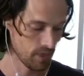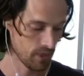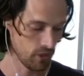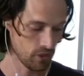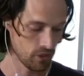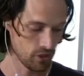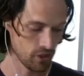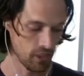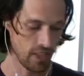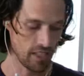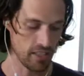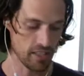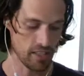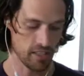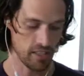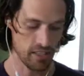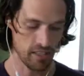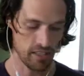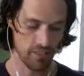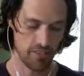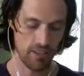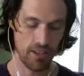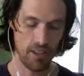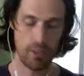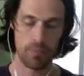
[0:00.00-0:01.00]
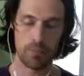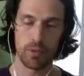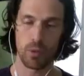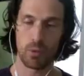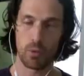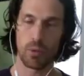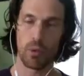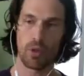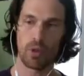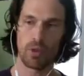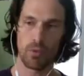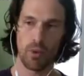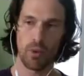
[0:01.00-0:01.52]
Jason's developed a
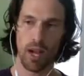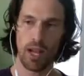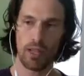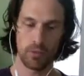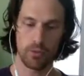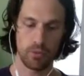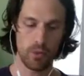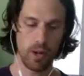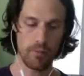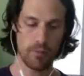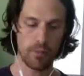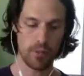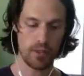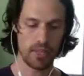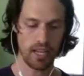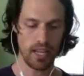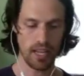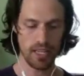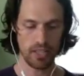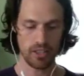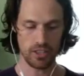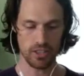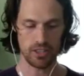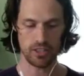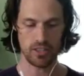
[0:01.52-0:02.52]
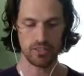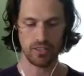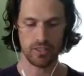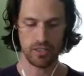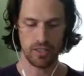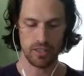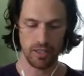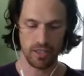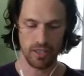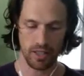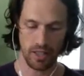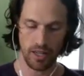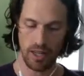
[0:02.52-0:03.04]
worldwide reputation
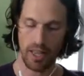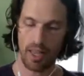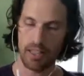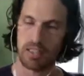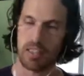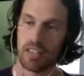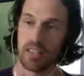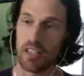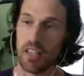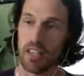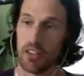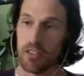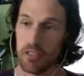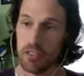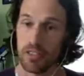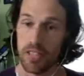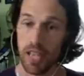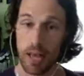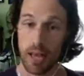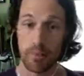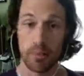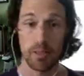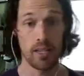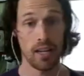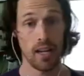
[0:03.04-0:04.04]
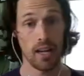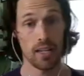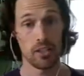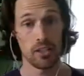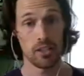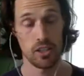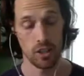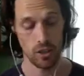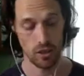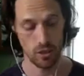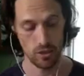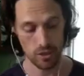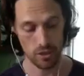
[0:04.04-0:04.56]
as a self-sabotage
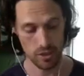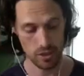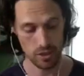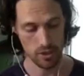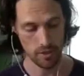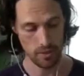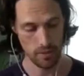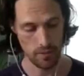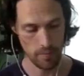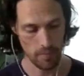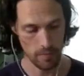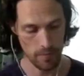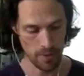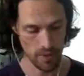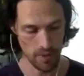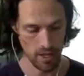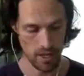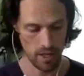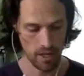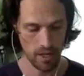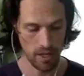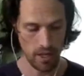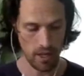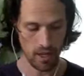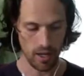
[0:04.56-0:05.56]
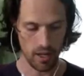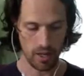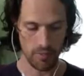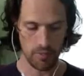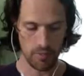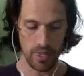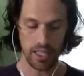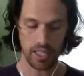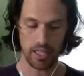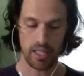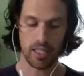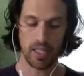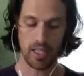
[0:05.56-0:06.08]
coach,
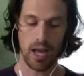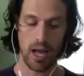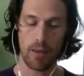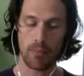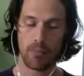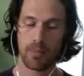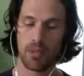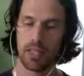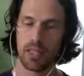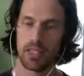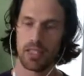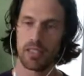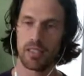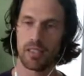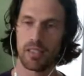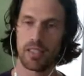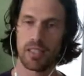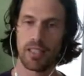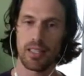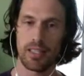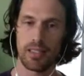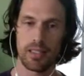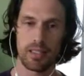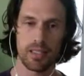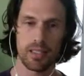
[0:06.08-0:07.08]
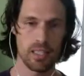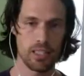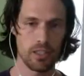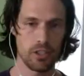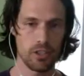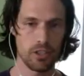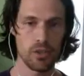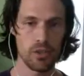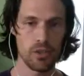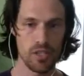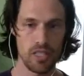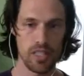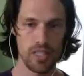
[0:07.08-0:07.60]
making complex
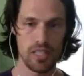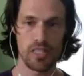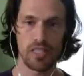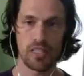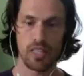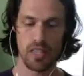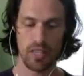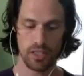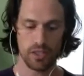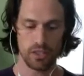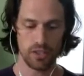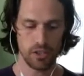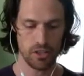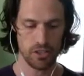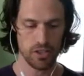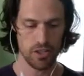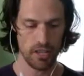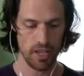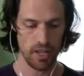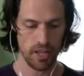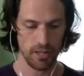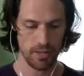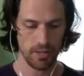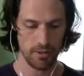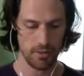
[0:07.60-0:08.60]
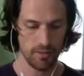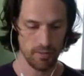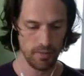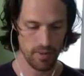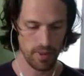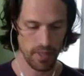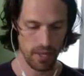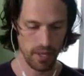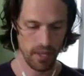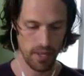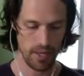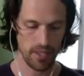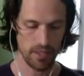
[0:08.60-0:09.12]
issues easy to understand.
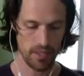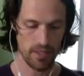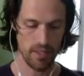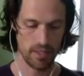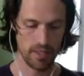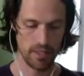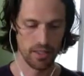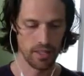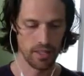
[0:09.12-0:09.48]
And